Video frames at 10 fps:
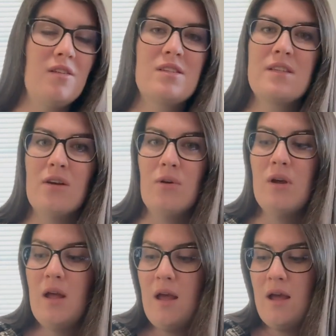So
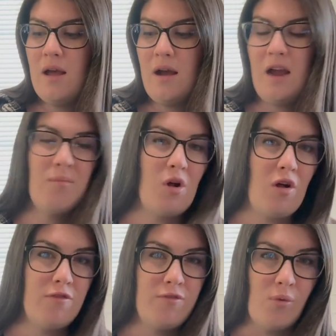I'm
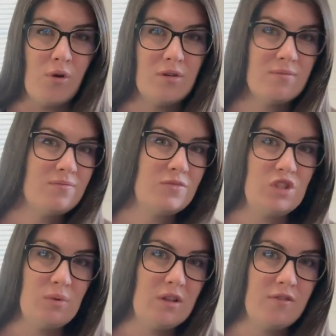all for
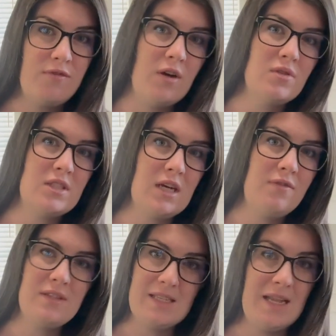doing the faux stuff.
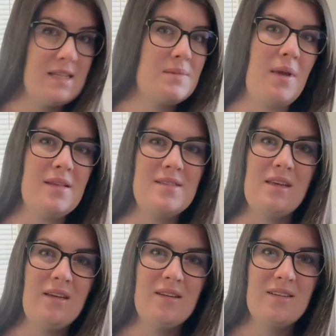It's less
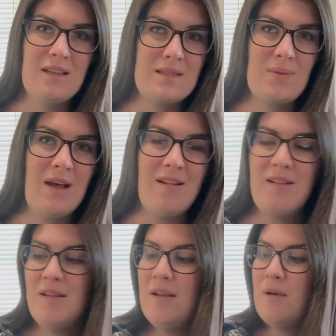messy as well.
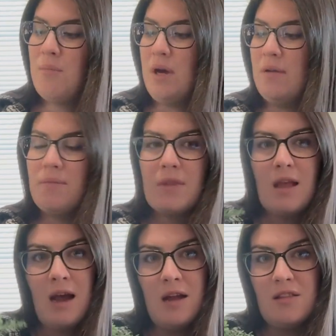But
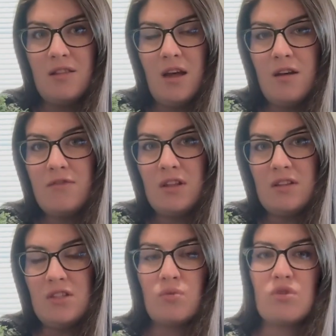I love that
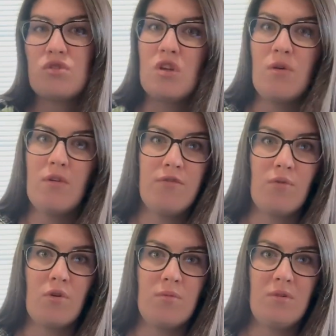these were so
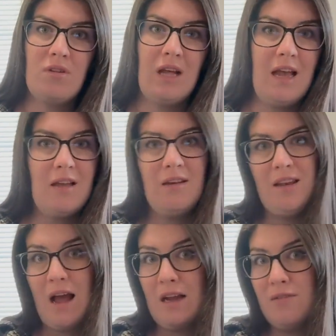affordable and
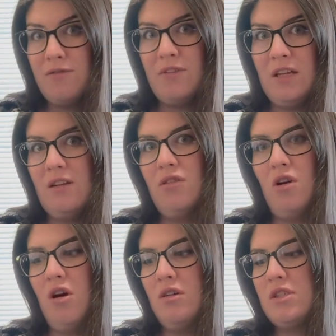9 feet
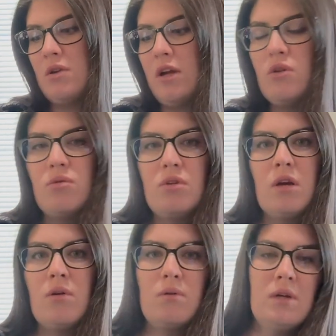long. So I don't
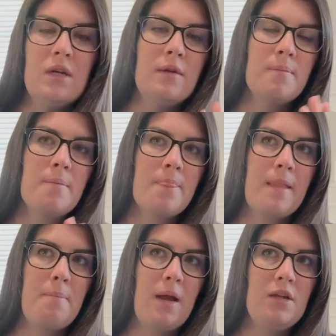know,
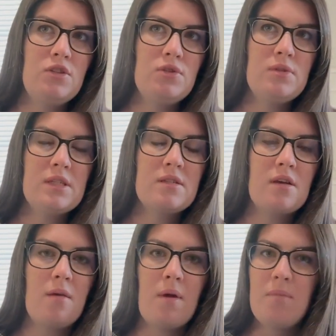I might do this
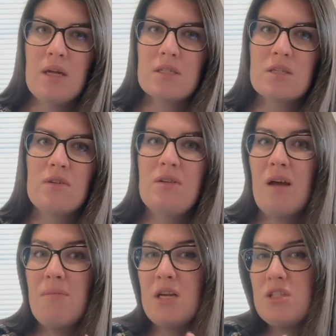on my mantle. I
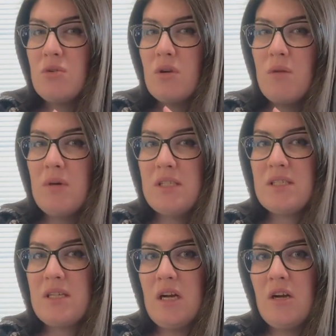might do it on my
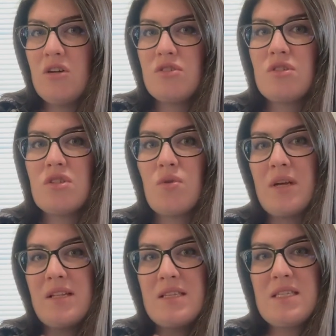stairs so I
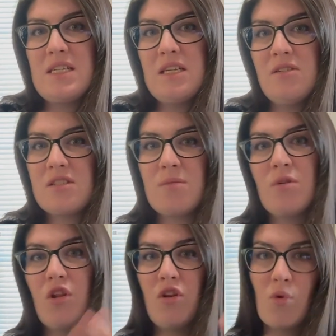can steal some of
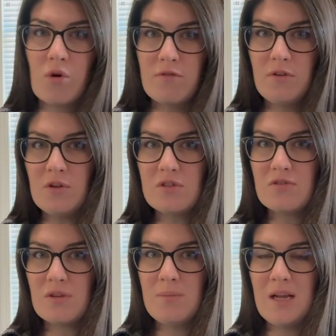the Norfolks
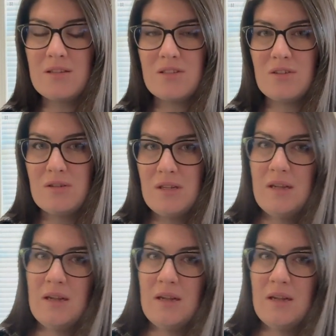for the mantle.